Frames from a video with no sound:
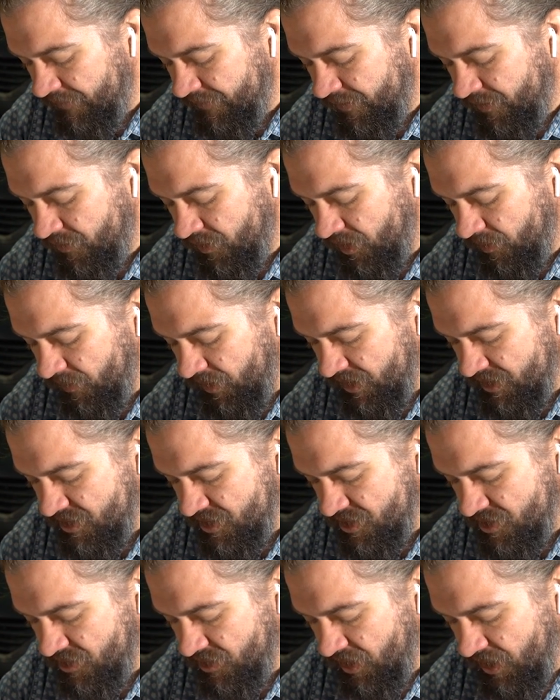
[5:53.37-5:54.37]
30 minutes
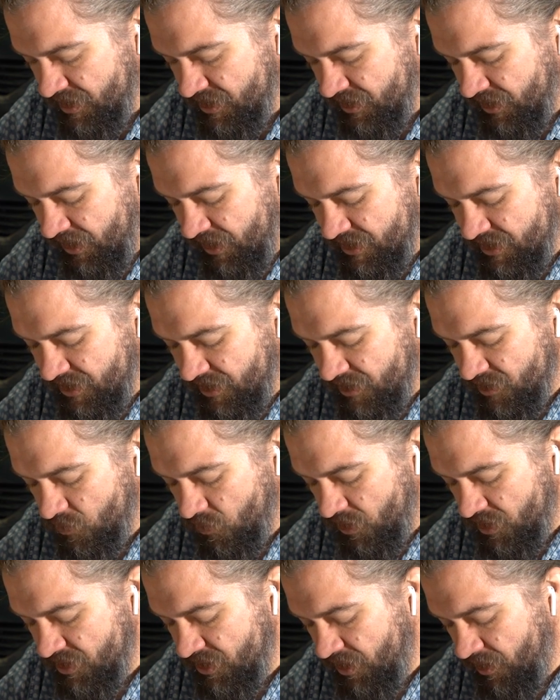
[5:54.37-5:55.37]
just so you guys can kind of see how this
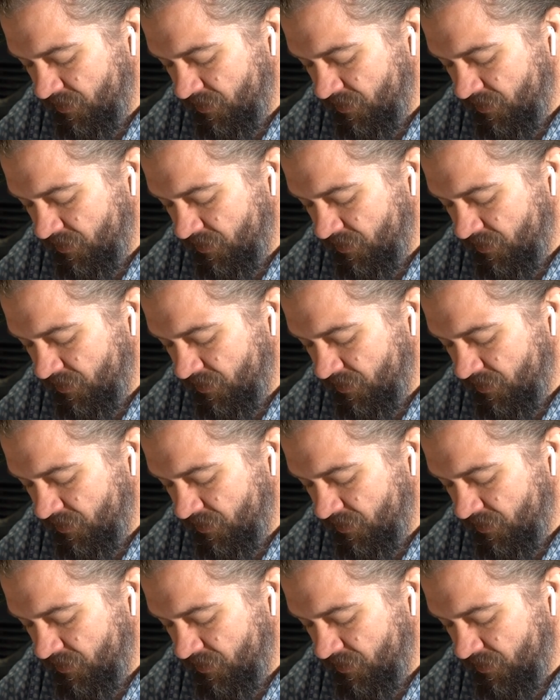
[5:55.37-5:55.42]
works.